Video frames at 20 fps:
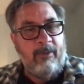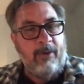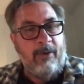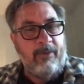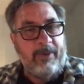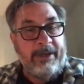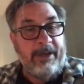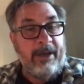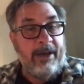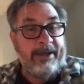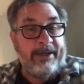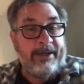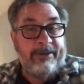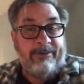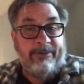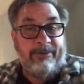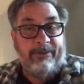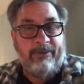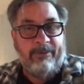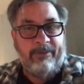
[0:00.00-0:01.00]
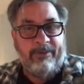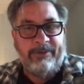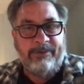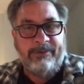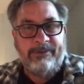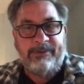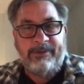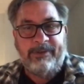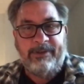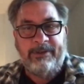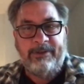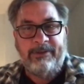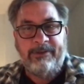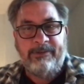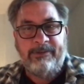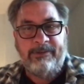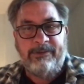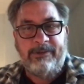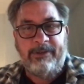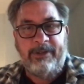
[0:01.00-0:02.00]
we got into
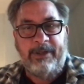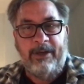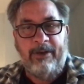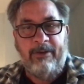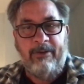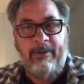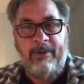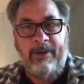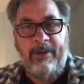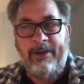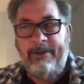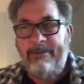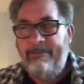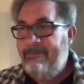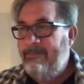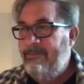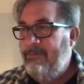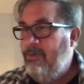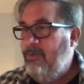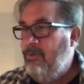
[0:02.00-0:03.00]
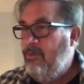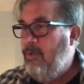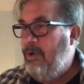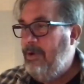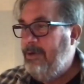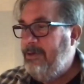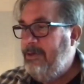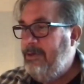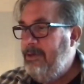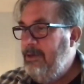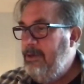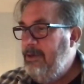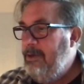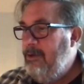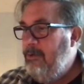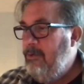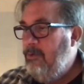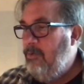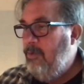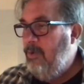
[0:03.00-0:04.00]
is what
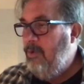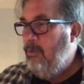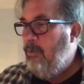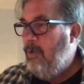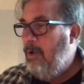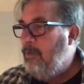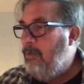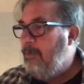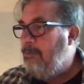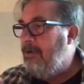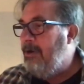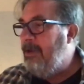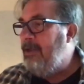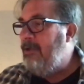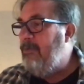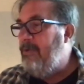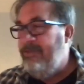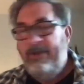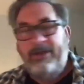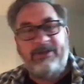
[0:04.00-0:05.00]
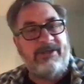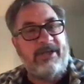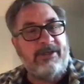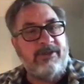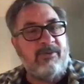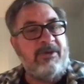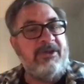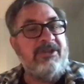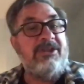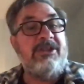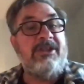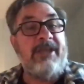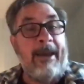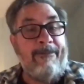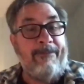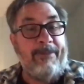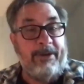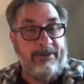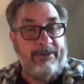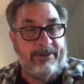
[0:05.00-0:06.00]
we're bringing with us as we
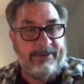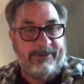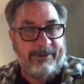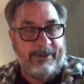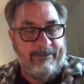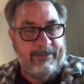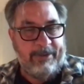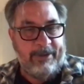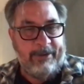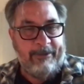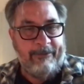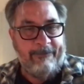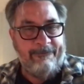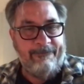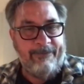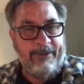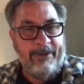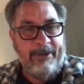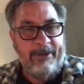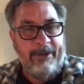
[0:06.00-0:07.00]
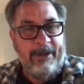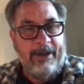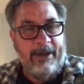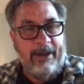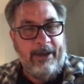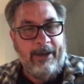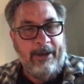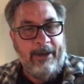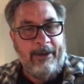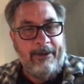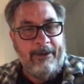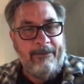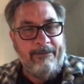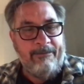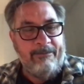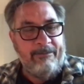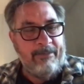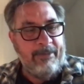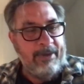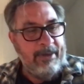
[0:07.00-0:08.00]
step into something.
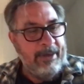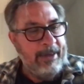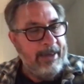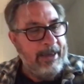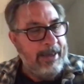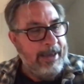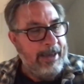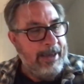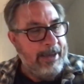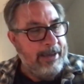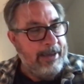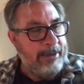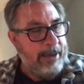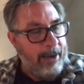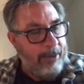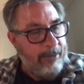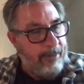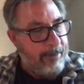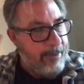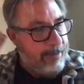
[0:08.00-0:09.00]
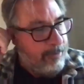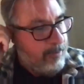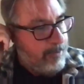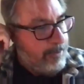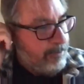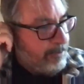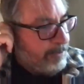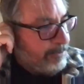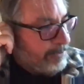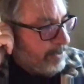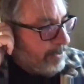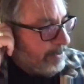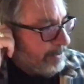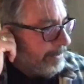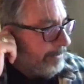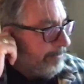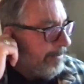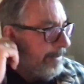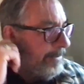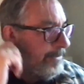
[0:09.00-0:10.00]
Um, and I remember when we were
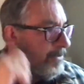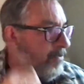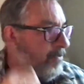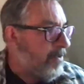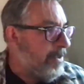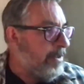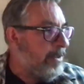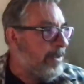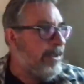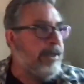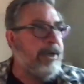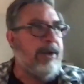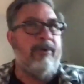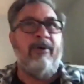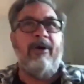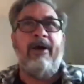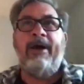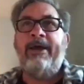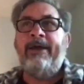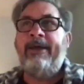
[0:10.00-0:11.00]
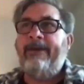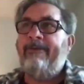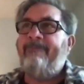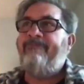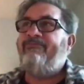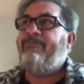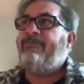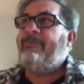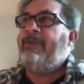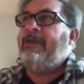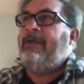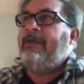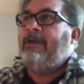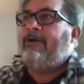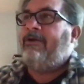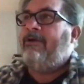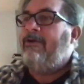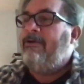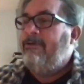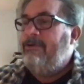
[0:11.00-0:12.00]
talking last week, it
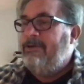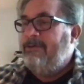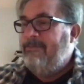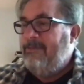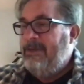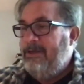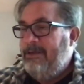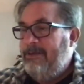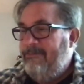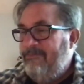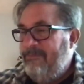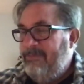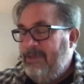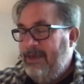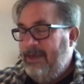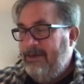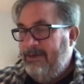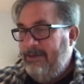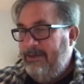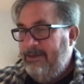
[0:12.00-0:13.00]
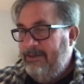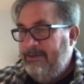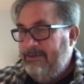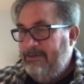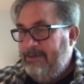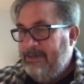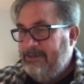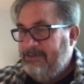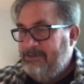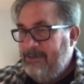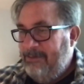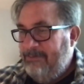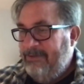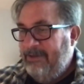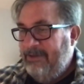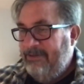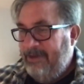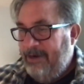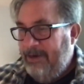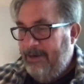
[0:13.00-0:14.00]
occurred to me that that's
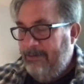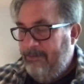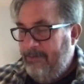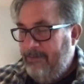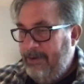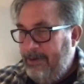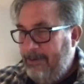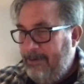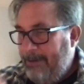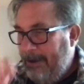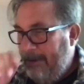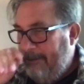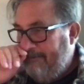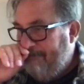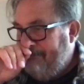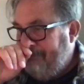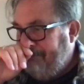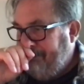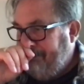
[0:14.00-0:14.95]
something that I had written about,